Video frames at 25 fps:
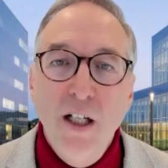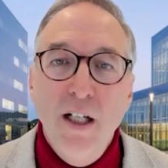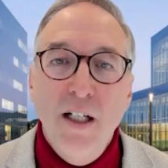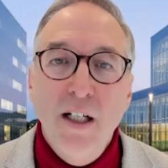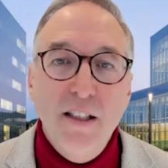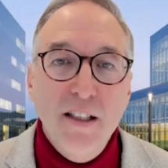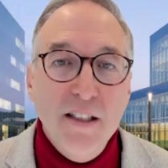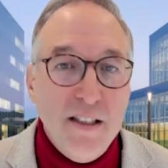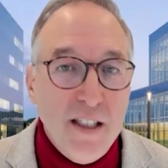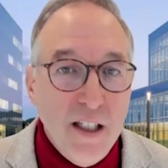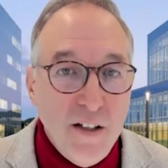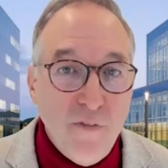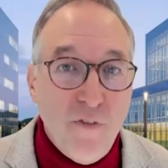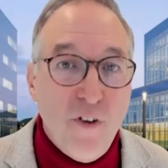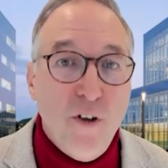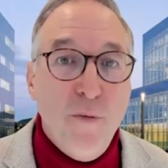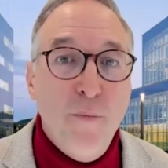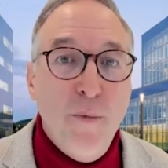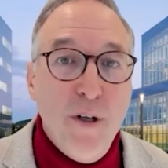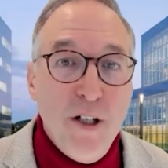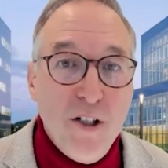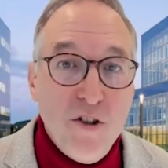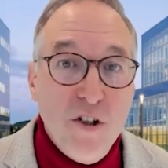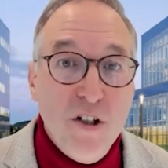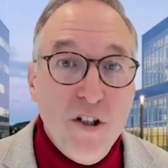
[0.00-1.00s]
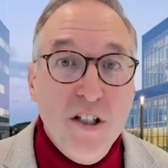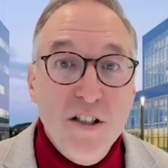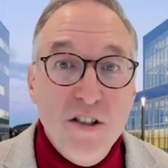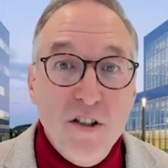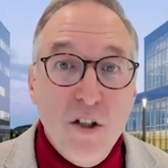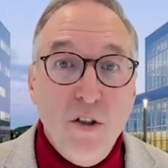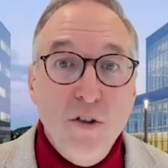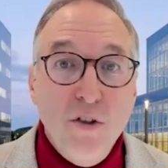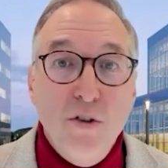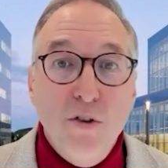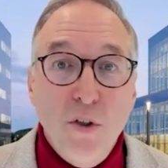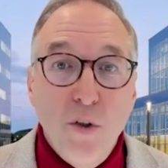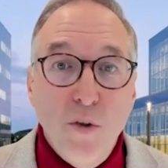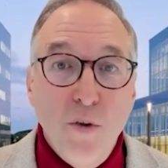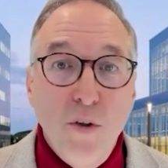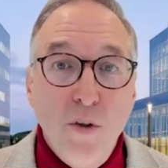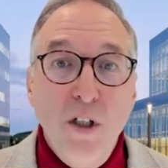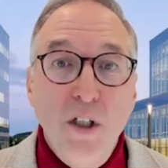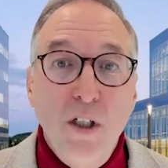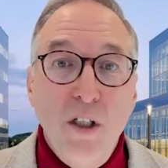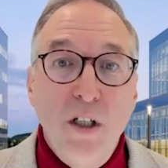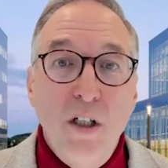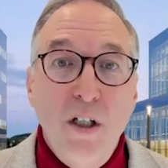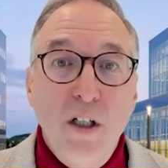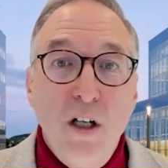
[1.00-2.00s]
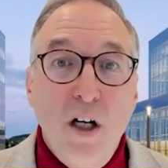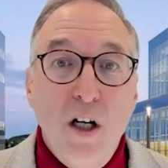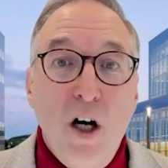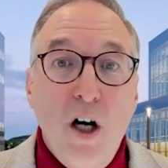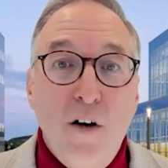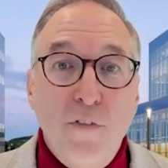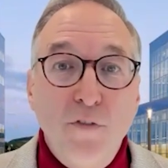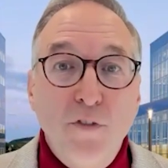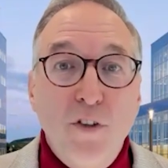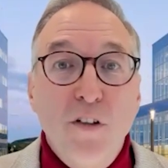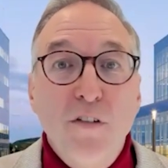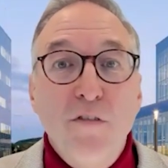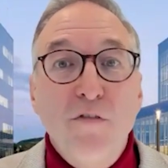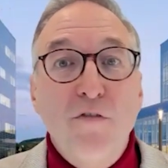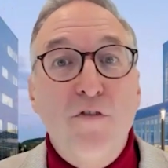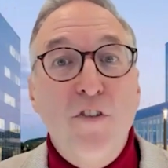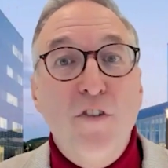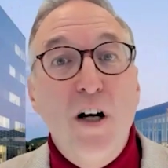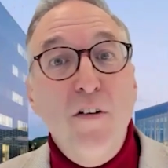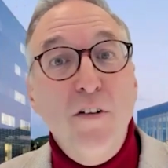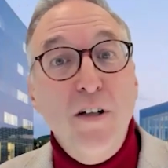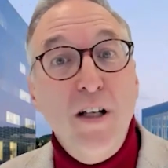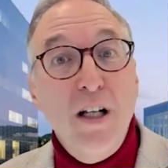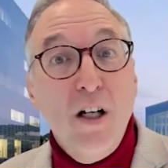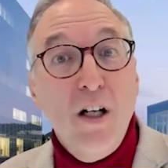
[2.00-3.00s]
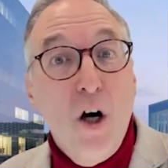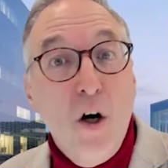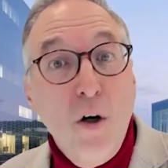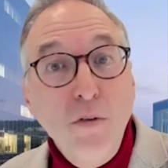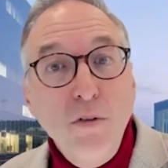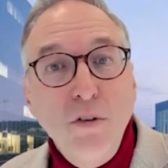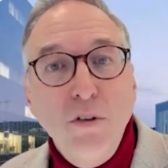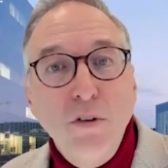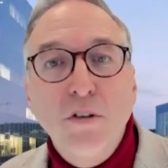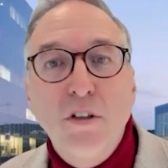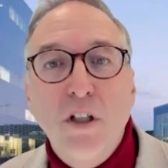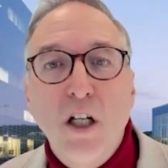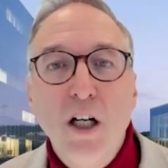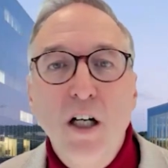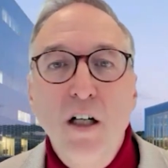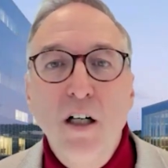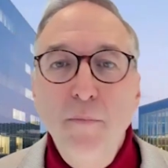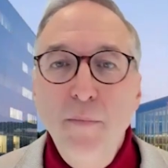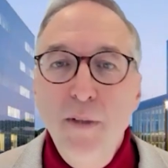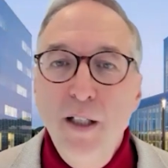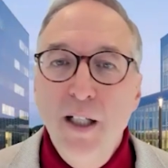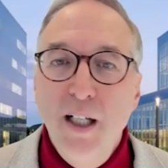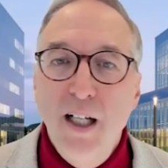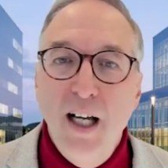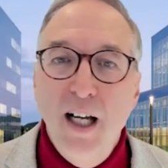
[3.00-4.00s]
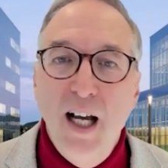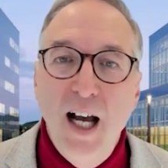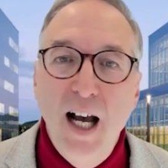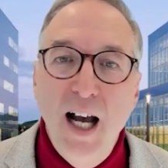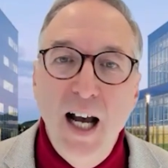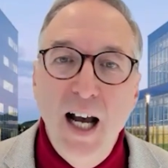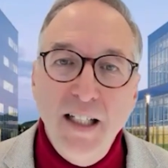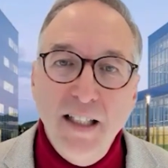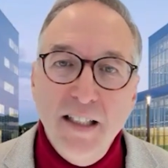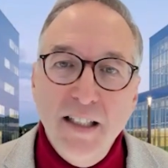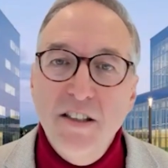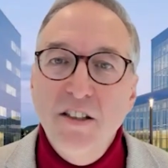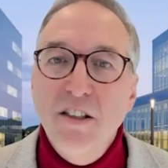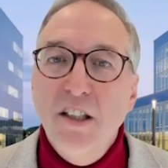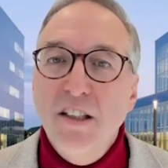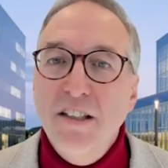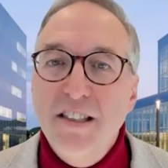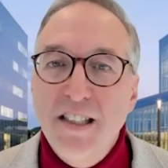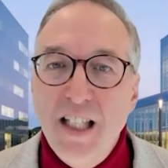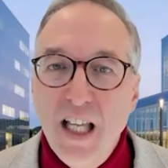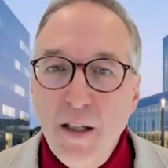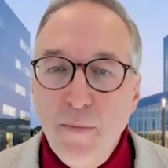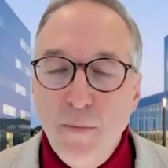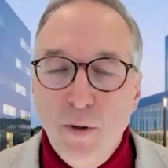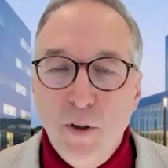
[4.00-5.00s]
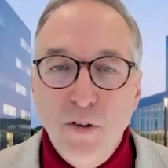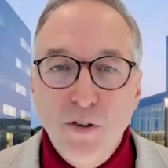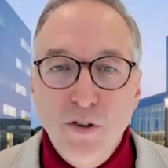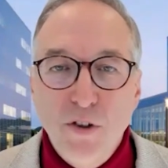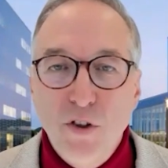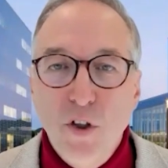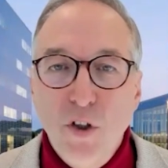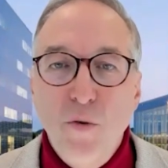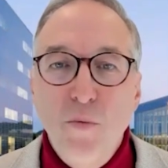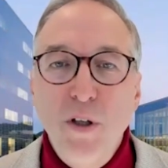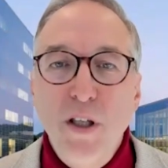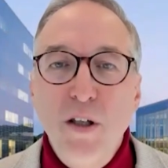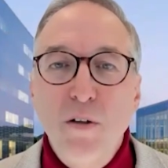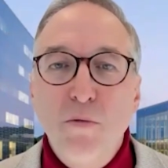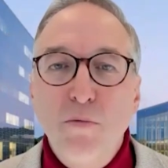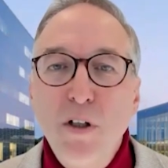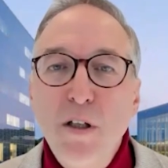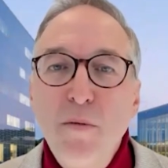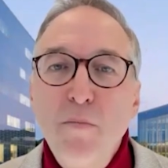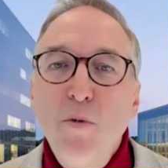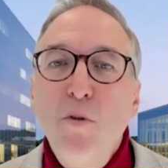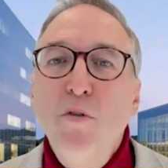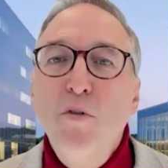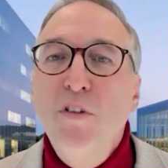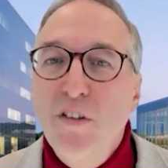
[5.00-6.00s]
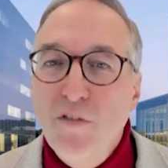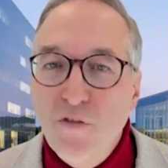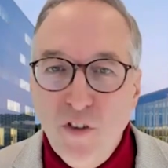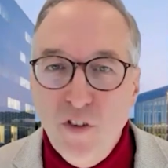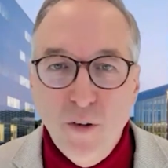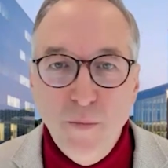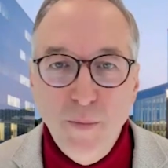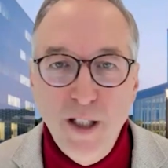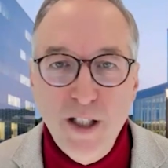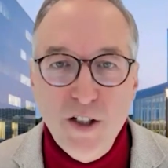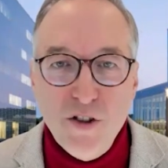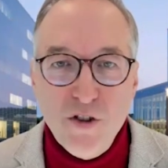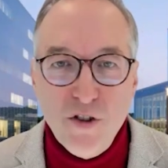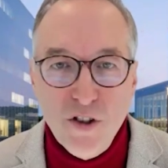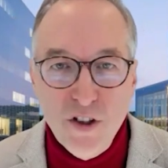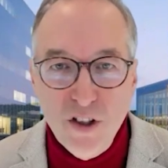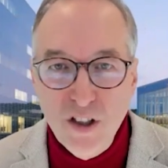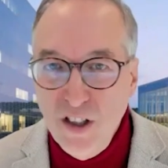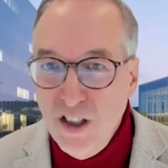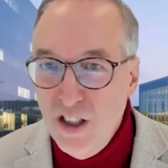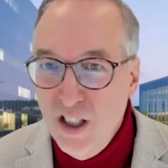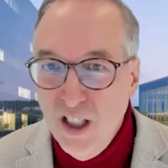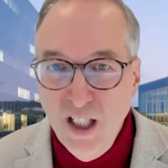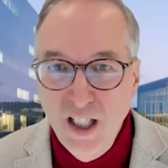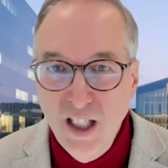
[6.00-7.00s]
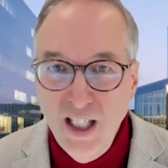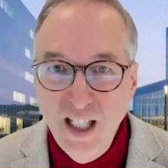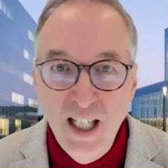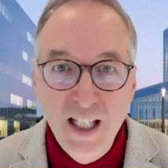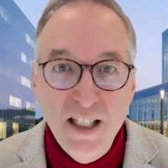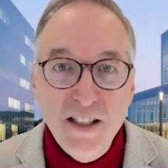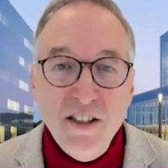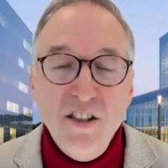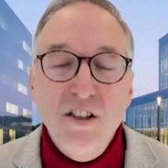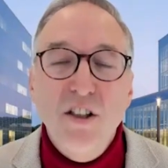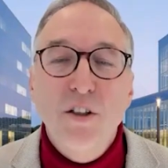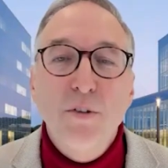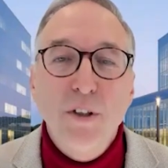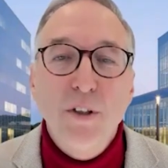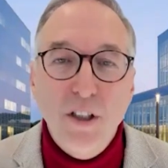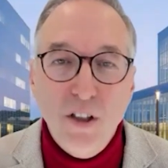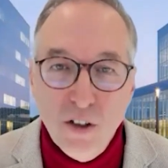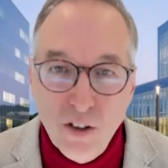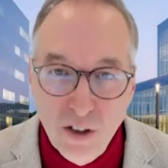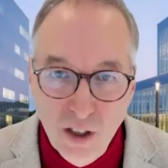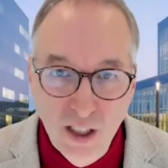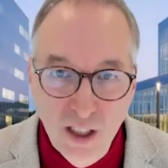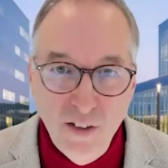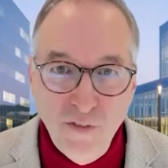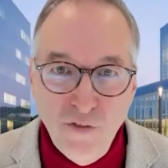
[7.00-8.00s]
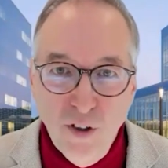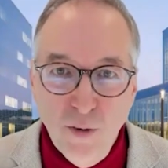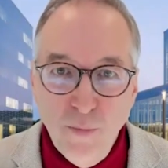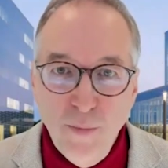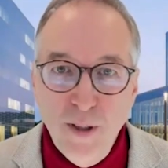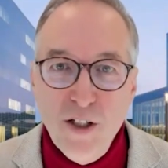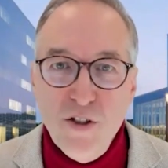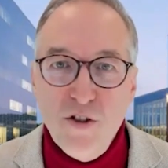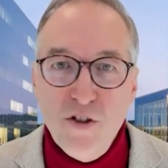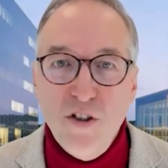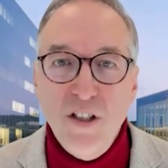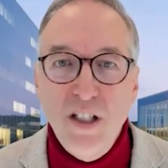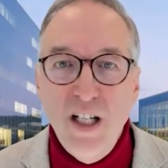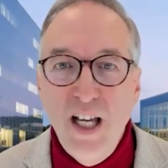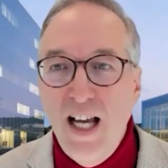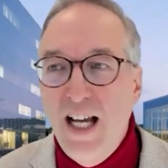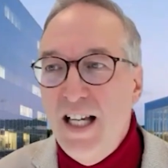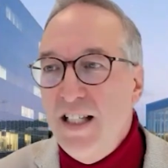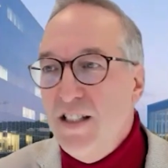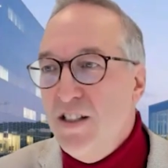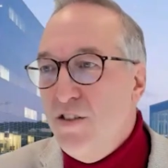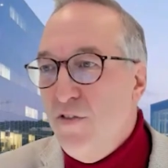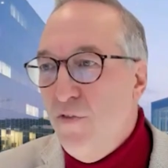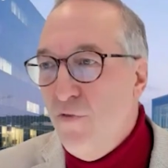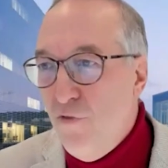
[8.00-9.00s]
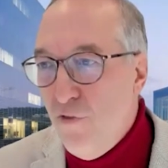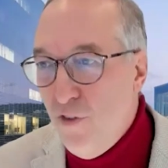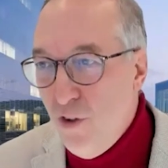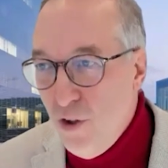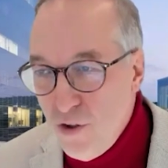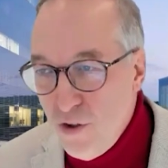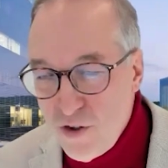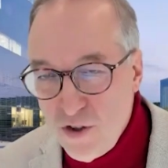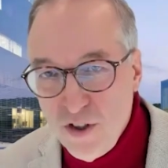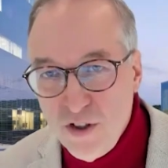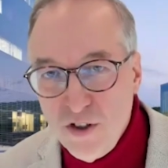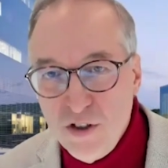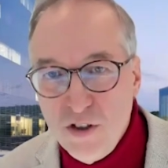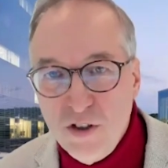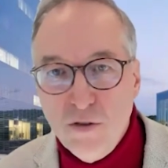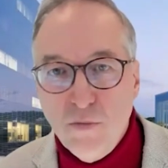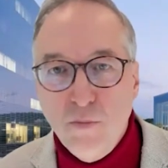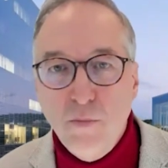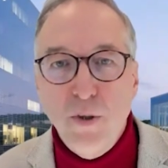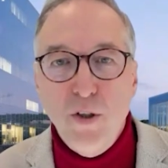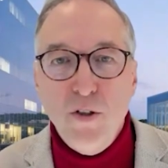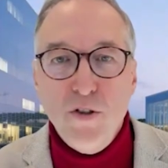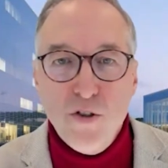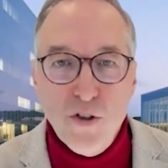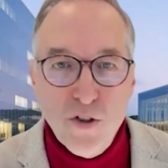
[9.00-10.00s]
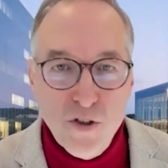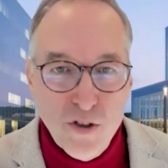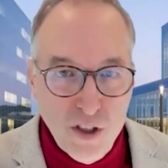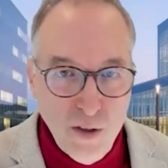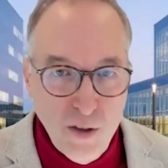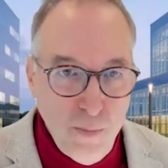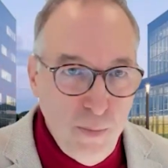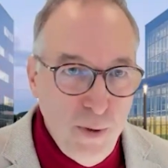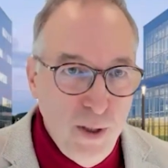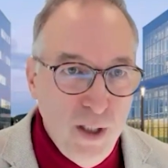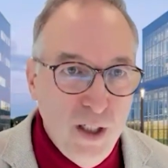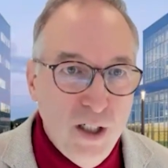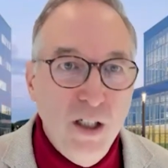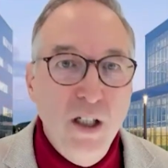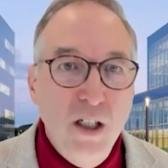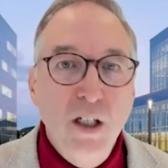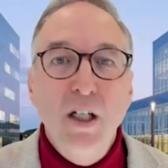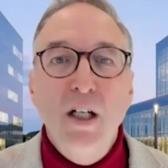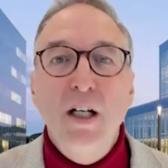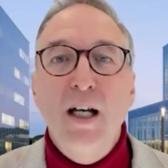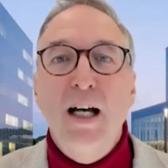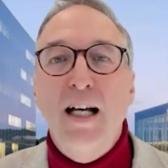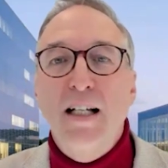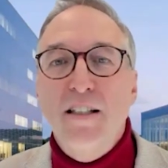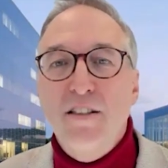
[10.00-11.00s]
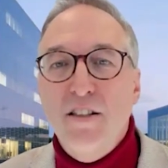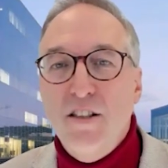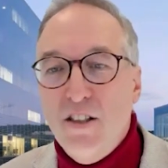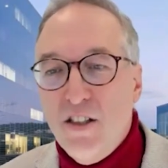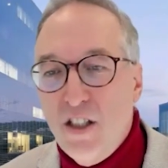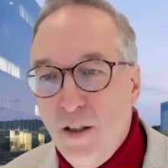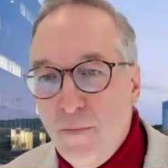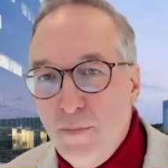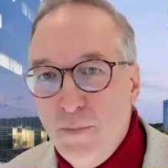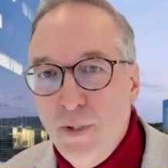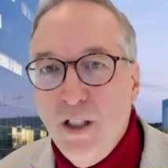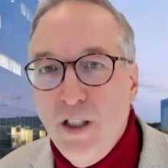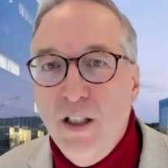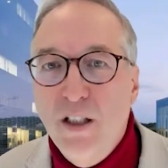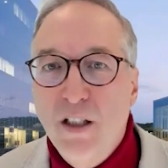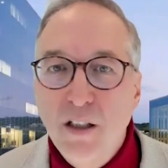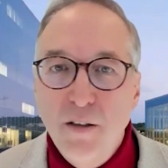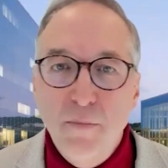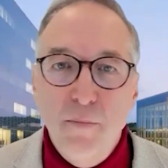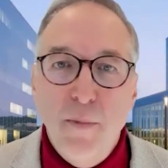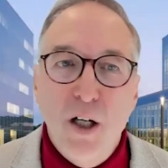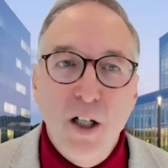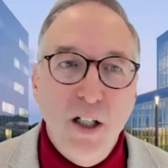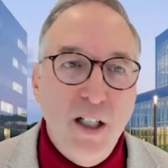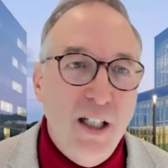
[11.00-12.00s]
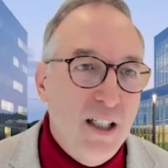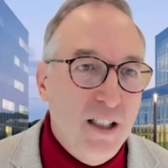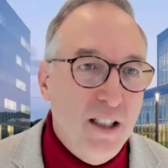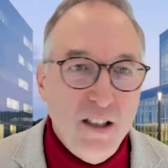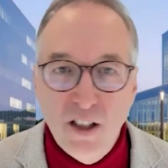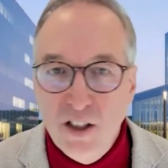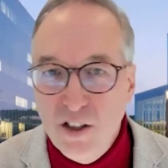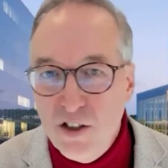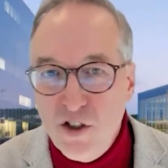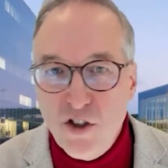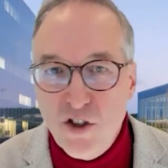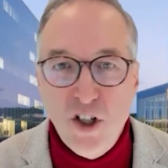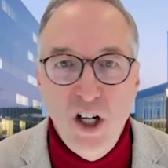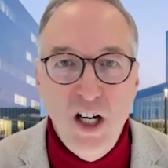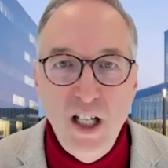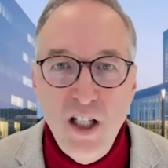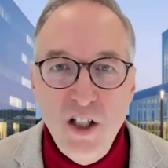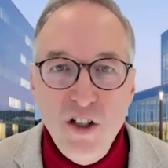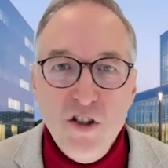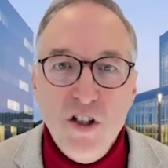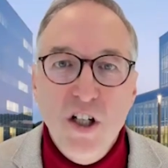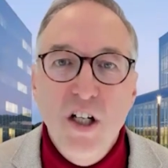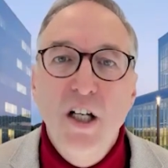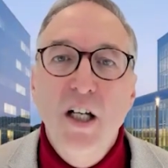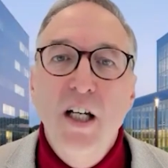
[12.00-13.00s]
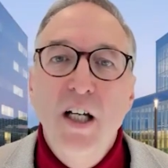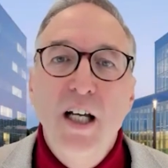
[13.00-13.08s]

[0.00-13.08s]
This information is also often very long to come, and it's not stable. So we remove information, historical information, as fusions, mergers appear, as some market change.